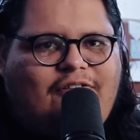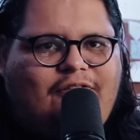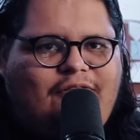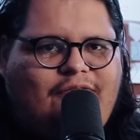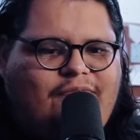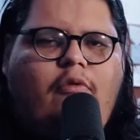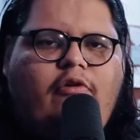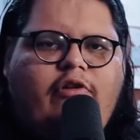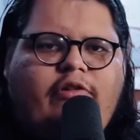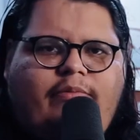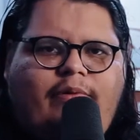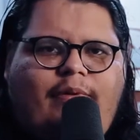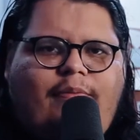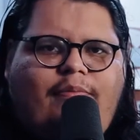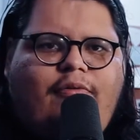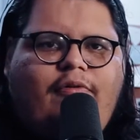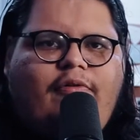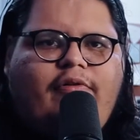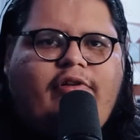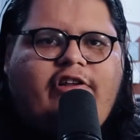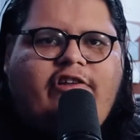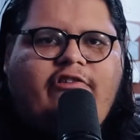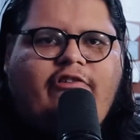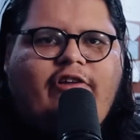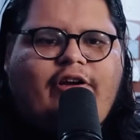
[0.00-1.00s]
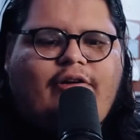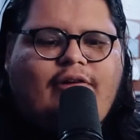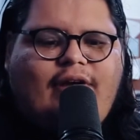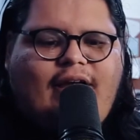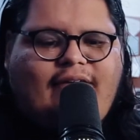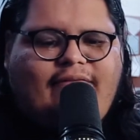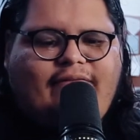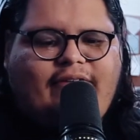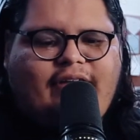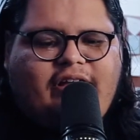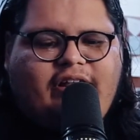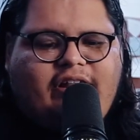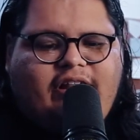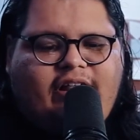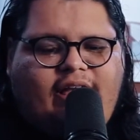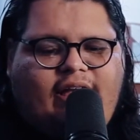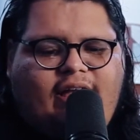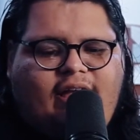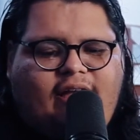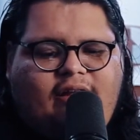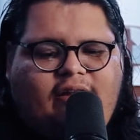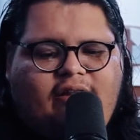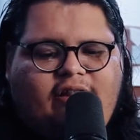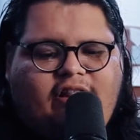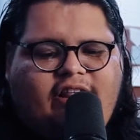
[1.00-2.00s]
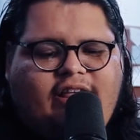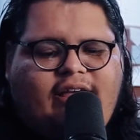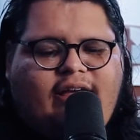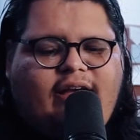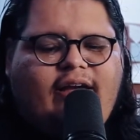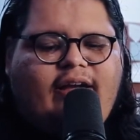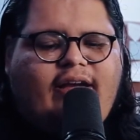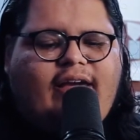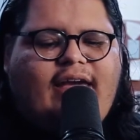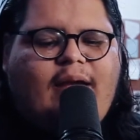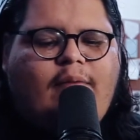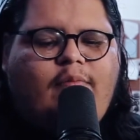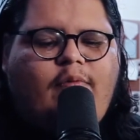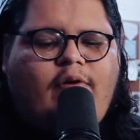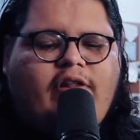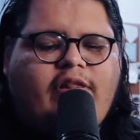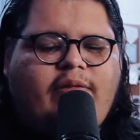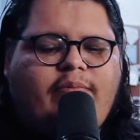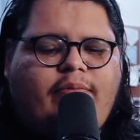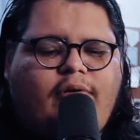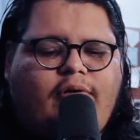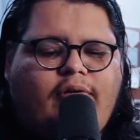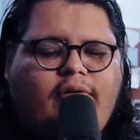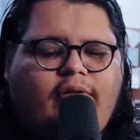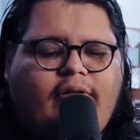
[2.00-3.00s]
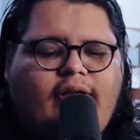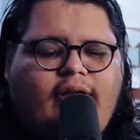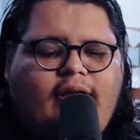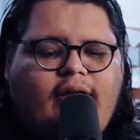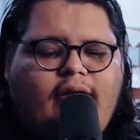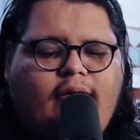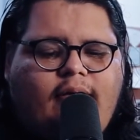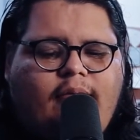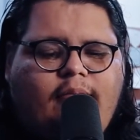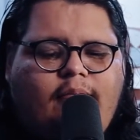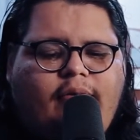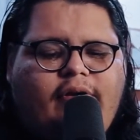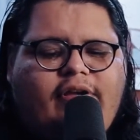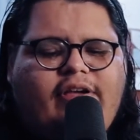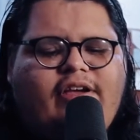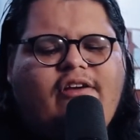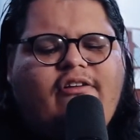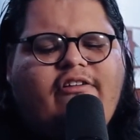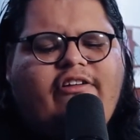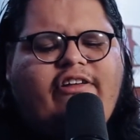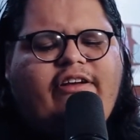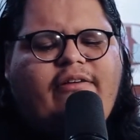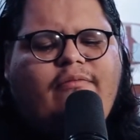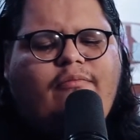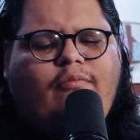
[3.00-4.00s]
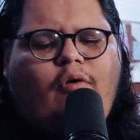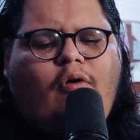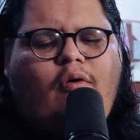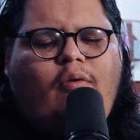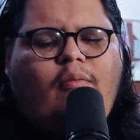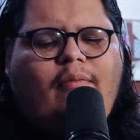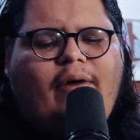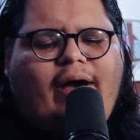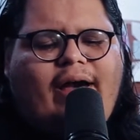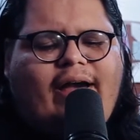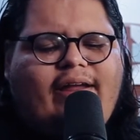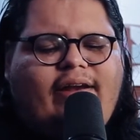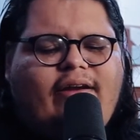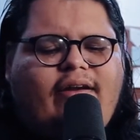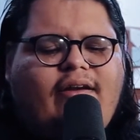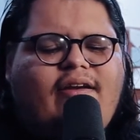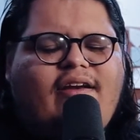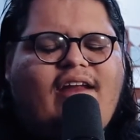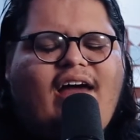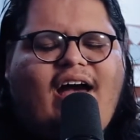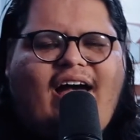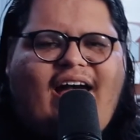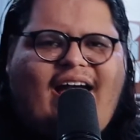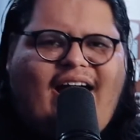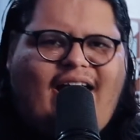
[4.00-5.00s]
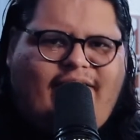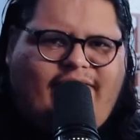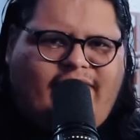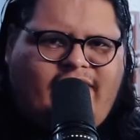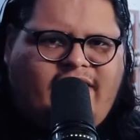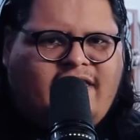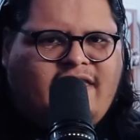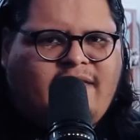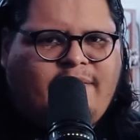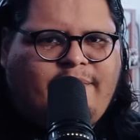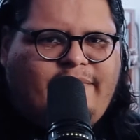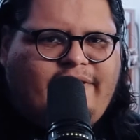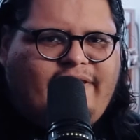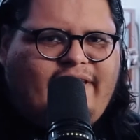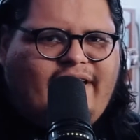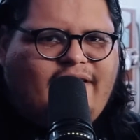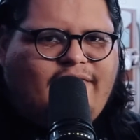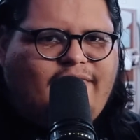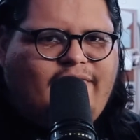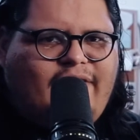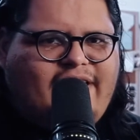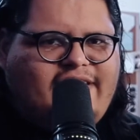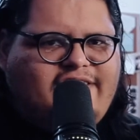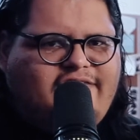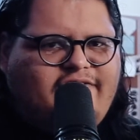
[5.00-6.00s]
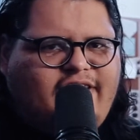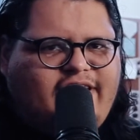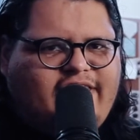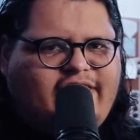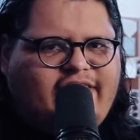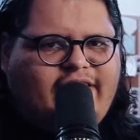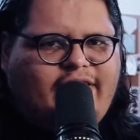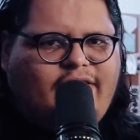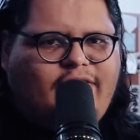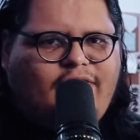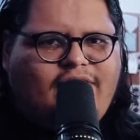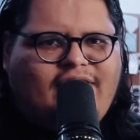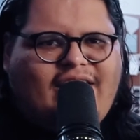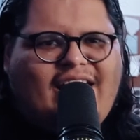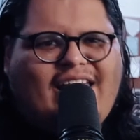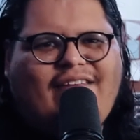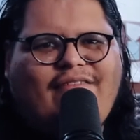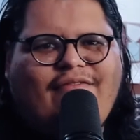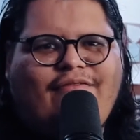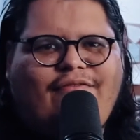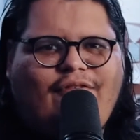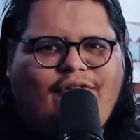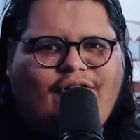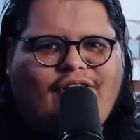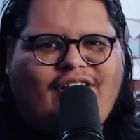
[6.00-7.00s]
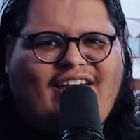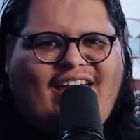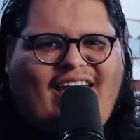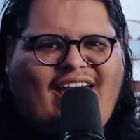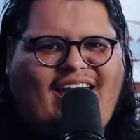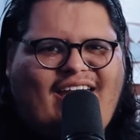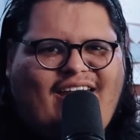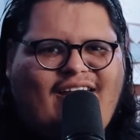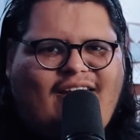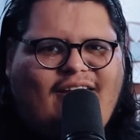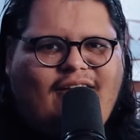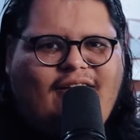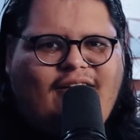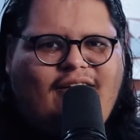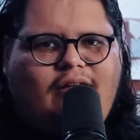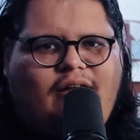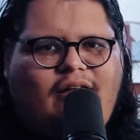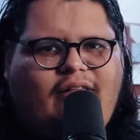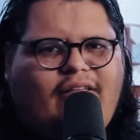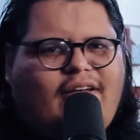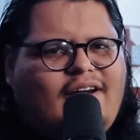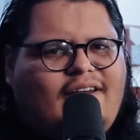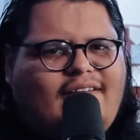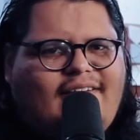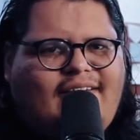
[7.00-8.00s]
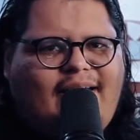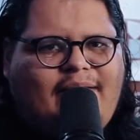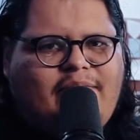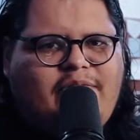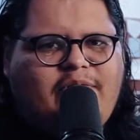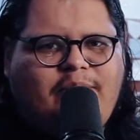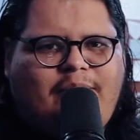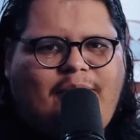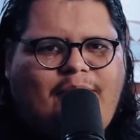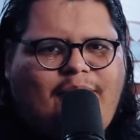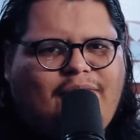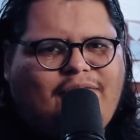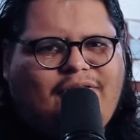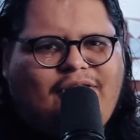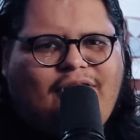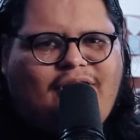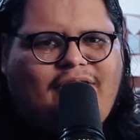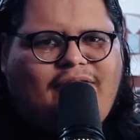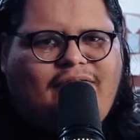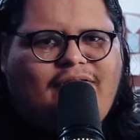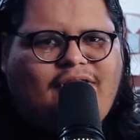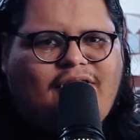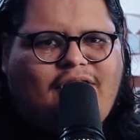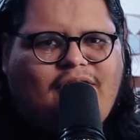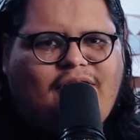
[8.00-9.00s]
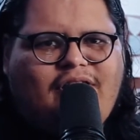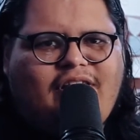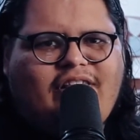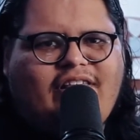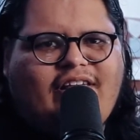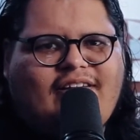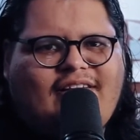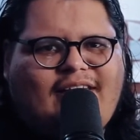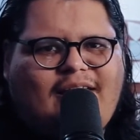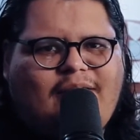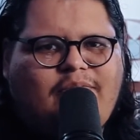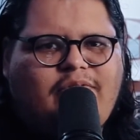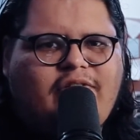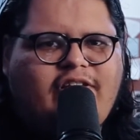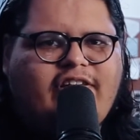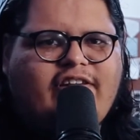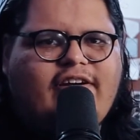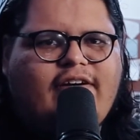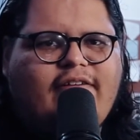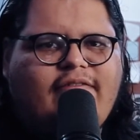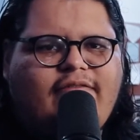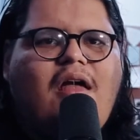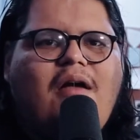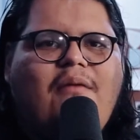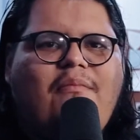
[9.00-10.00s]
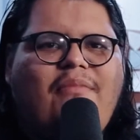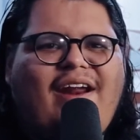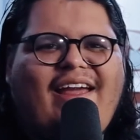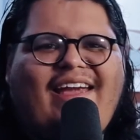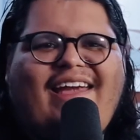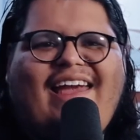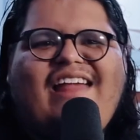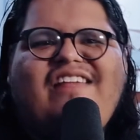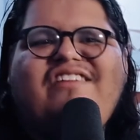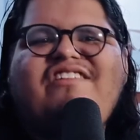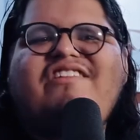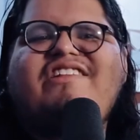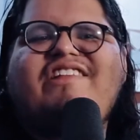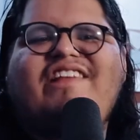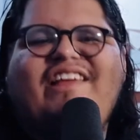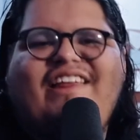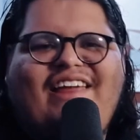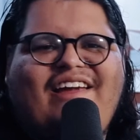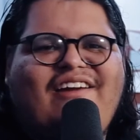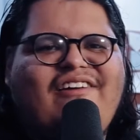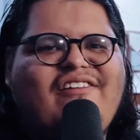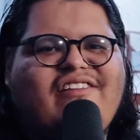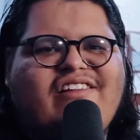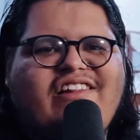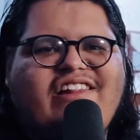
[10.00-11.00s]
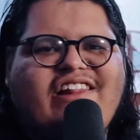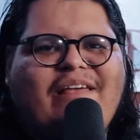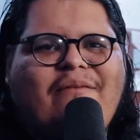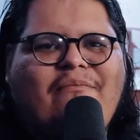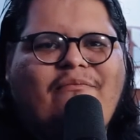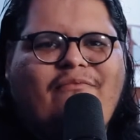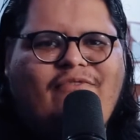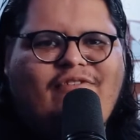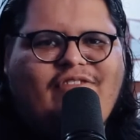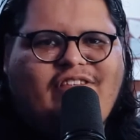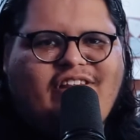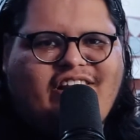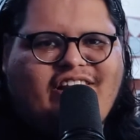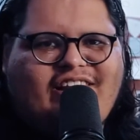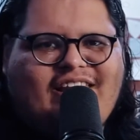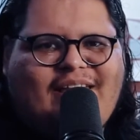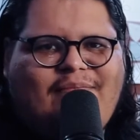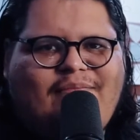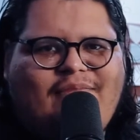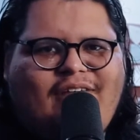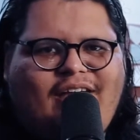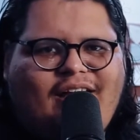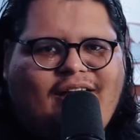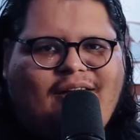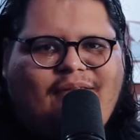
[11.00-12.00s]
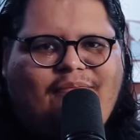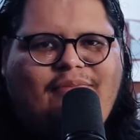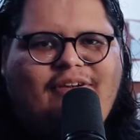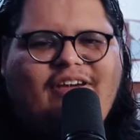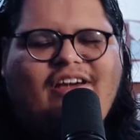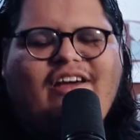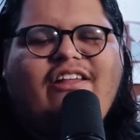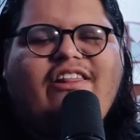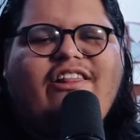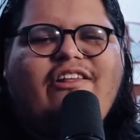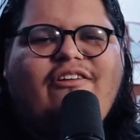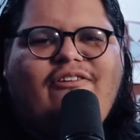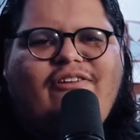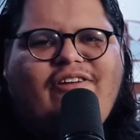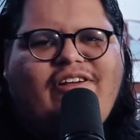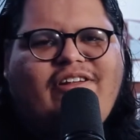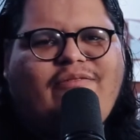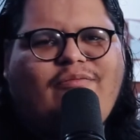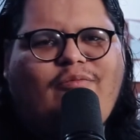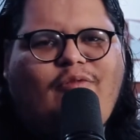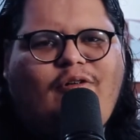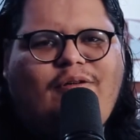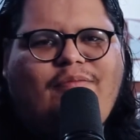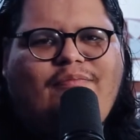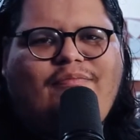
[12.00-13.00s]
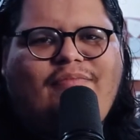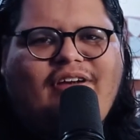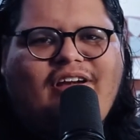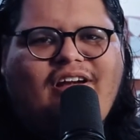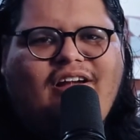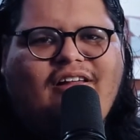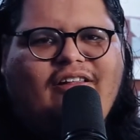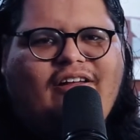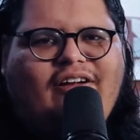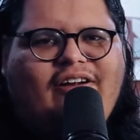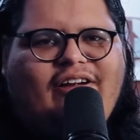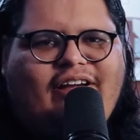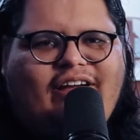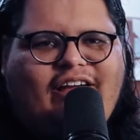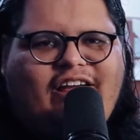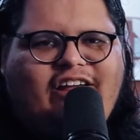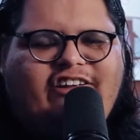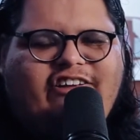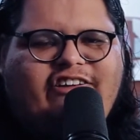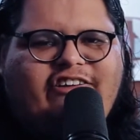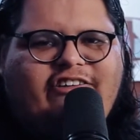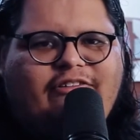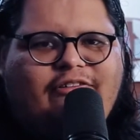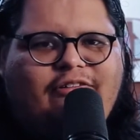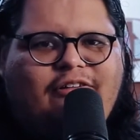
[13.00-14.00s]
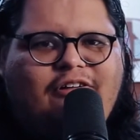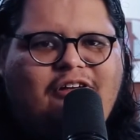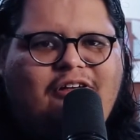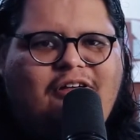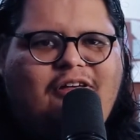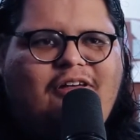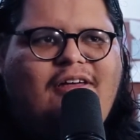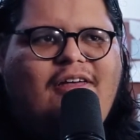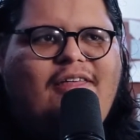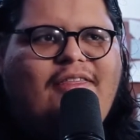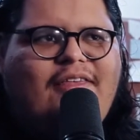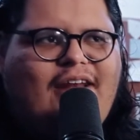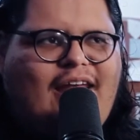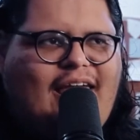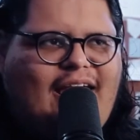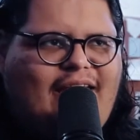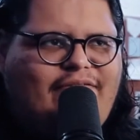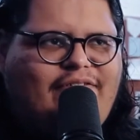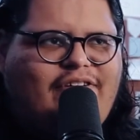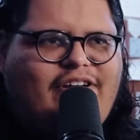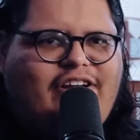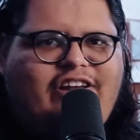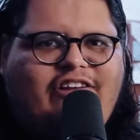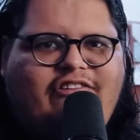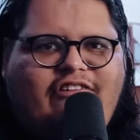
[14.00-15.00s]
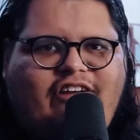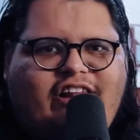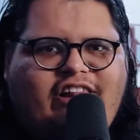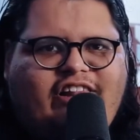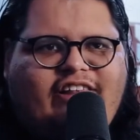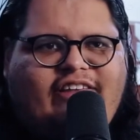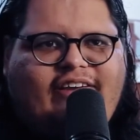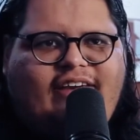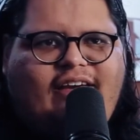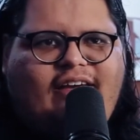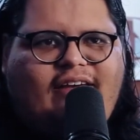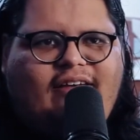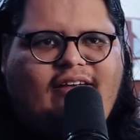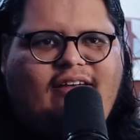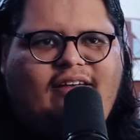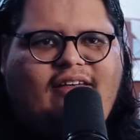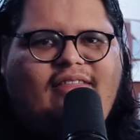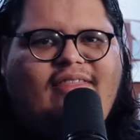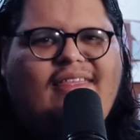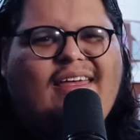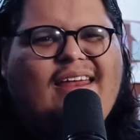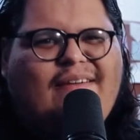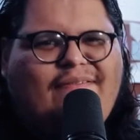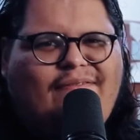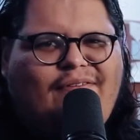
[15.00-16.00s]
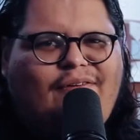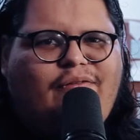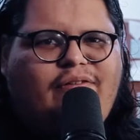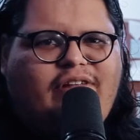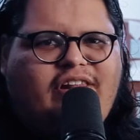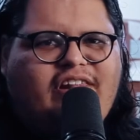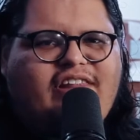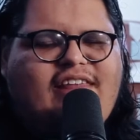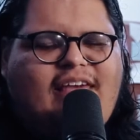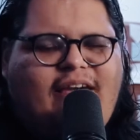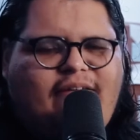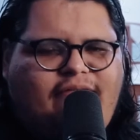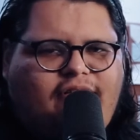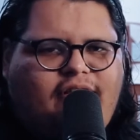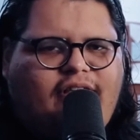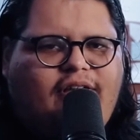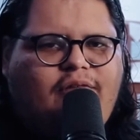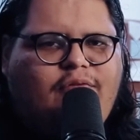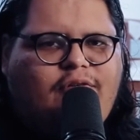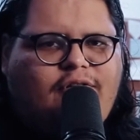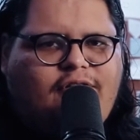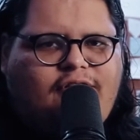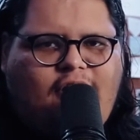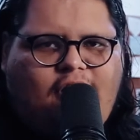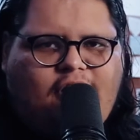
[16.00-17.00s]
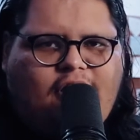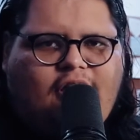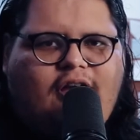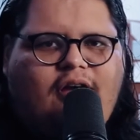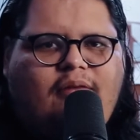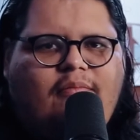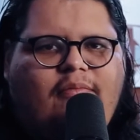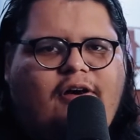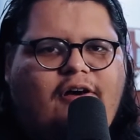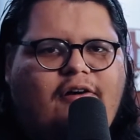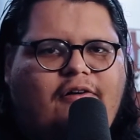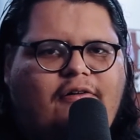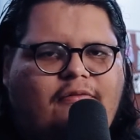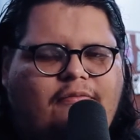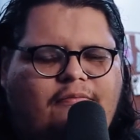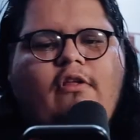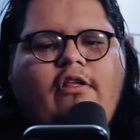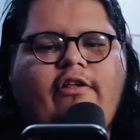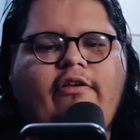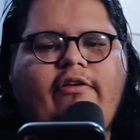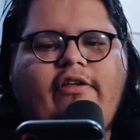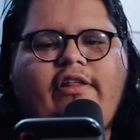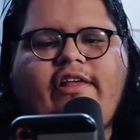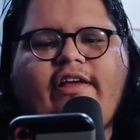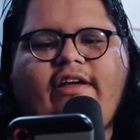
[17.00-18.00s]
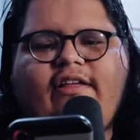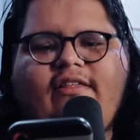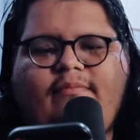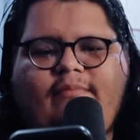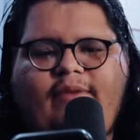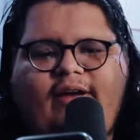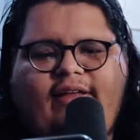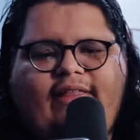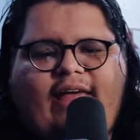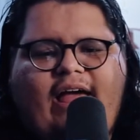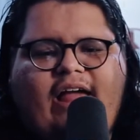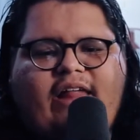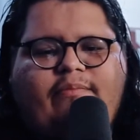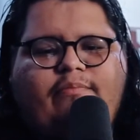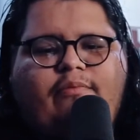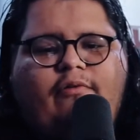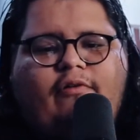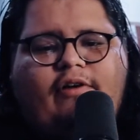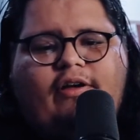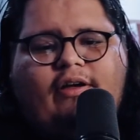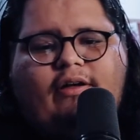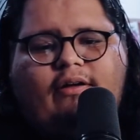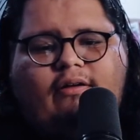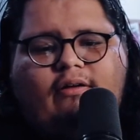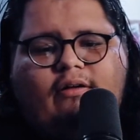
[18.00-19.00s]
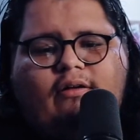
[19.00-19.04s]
Most people enjoy graphics and seeing a game run smoothly, but usually won't mind not having something like ray tracing or native 4K. A lot of times people don't even notice that type of stuff. But I can't just sit here and simp for the Steam Deck because there is one big glaring issue that I haven't addressed yet that I feel is definitely worth talking about. So let's get to my last point.